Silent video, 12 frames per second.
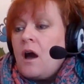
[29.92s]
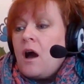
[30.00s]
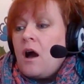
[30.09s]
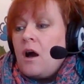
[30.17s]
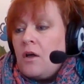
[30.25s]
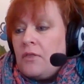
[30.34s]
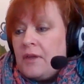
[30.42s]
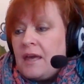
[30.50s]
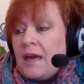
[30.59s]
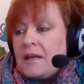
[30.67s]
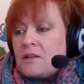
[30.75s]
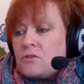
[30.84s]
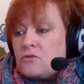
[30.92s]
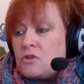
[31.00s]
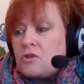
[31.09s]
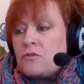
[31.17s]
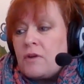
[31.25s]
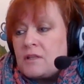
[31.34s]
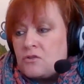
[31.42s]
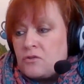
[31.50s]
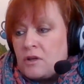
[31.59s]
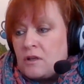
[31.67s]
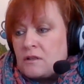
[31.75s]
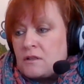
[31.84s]
Are the
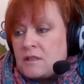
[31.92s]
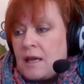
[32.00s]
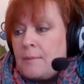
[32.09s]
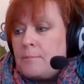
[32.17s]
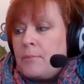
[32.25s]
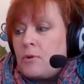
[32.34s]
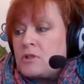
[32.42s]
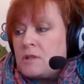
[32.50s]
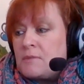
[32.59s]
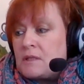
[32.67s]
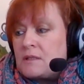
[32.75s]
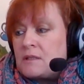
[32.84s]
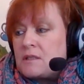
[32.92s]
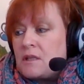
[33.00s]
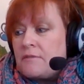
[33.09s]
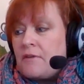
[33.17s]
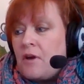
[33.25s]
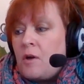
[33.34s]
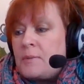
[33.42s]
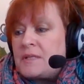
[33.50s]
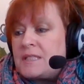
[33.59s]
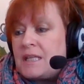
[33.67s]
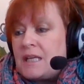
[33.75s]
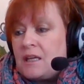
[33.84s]
extraterrestrials embodiments of our
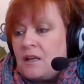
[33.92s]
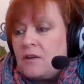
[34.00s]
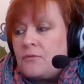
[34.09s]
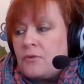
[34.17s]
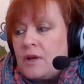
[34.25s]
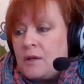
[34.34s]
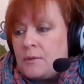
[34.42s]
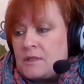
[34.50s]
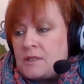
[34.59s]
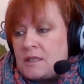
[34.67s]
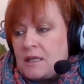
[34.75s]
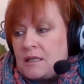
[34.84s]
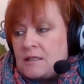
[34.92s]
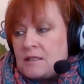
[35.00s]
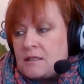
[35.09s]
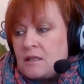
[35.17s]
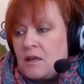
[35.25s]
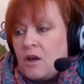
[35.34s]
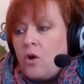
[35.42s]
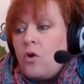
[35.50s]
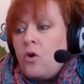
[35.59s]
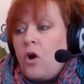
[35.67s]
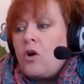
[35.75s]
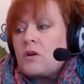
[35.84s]
particular frequencies
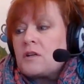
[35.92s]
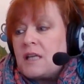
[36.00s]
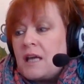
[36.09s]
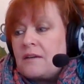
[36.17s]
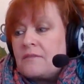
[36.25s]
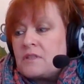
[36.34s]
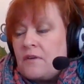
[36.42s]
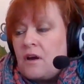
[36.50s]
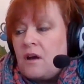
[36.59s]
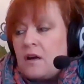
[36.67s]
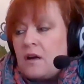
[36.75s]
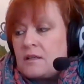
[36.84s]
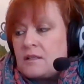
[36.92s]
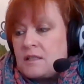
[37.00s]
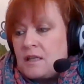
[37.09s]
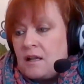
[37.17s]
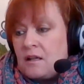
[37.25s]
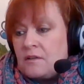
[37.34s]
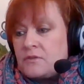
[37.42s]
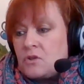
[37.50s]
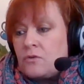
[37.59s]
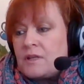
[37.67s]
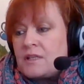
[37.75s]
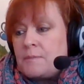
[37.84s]
or octaves of our higher selves
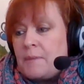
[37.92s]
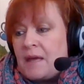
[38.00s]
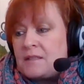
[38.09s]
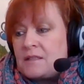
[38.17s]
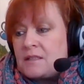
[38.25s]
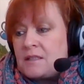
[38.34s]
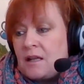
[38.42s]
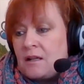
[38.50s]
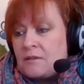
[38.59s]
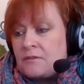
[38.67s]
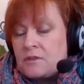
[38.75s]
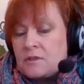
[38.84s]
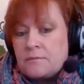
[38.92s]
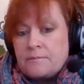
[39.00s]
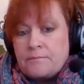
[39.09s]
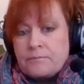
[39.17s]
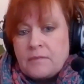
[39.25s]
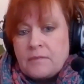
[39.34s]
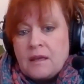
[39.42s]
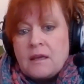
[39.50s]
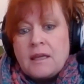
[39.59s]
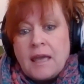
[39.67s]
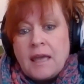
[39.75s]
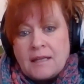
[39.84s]
or expanded selves?
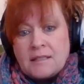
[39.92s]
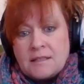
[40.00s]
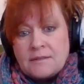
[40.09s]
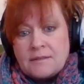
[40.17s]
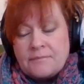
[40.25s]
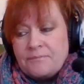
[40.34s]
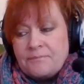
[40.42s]
Yes.